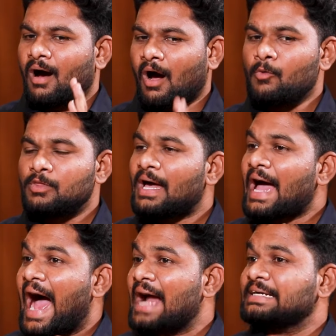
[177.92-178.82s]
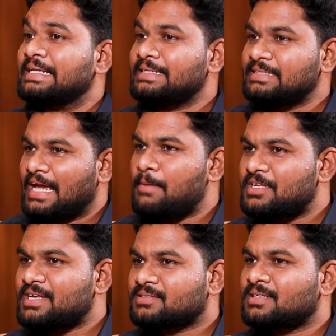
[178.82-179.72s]
how the actor in
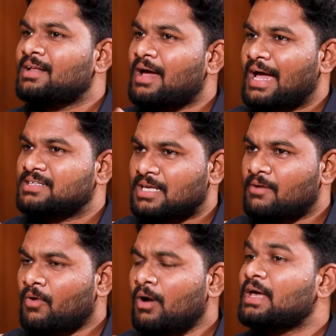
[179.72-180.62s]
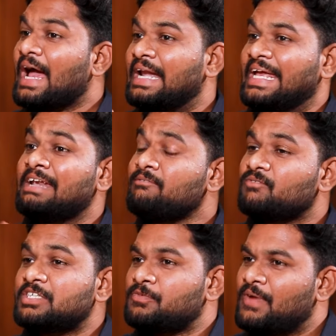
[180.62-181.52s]
Amy Jackson has evolved and in
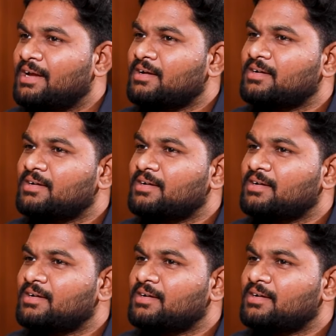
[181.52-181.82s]
which way?